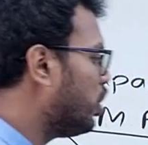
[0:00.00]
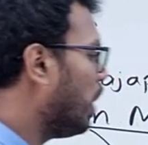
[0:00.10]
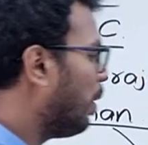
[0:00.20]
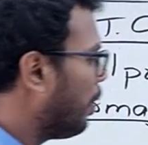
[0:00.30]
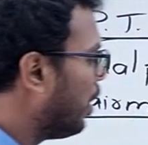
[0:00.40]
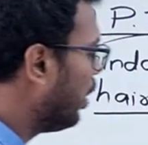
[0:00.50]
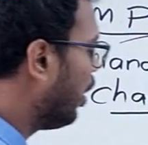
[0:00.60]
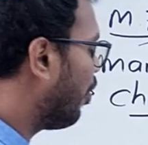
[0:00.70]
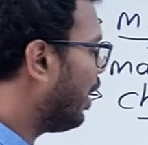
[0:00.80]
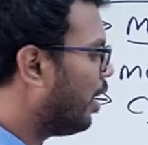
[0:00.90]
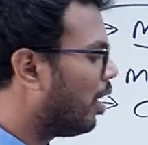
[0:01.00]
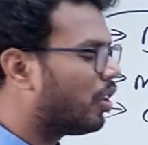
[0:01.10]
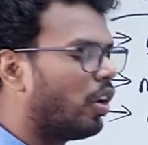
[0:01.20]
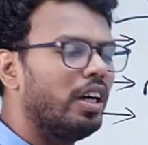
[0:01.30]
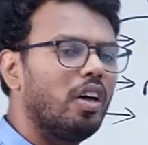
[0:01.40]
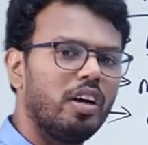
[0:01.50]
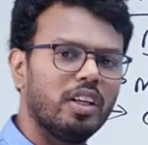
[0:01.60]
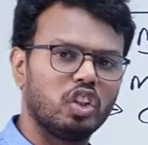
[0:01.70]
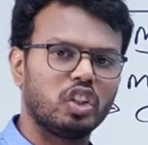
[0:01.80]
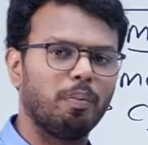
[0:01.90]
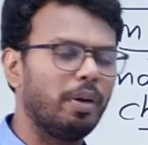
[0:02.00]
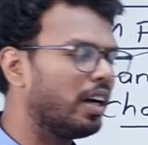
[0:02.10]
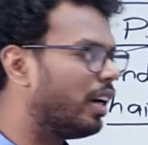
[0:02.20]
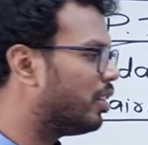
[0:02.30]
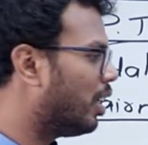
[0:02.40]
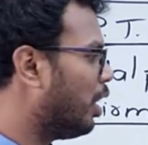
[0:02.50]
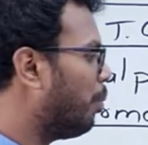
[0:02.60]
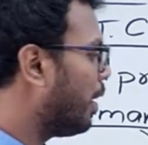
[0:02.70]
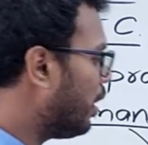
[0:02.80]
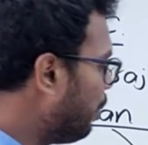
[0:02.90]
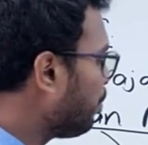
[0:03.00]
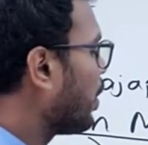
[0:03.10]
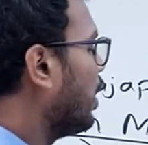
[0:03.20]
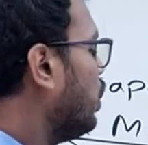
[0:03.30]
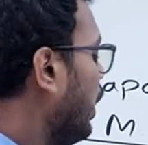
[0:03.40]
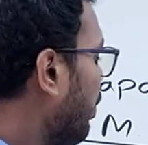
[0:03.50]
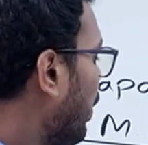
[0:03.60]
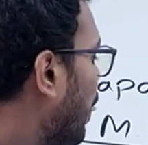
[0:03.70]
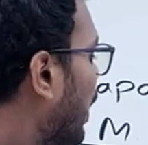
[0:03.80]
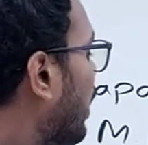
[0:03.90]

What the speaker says: the chairman. Final authority or decision maker is nothing but the chairman.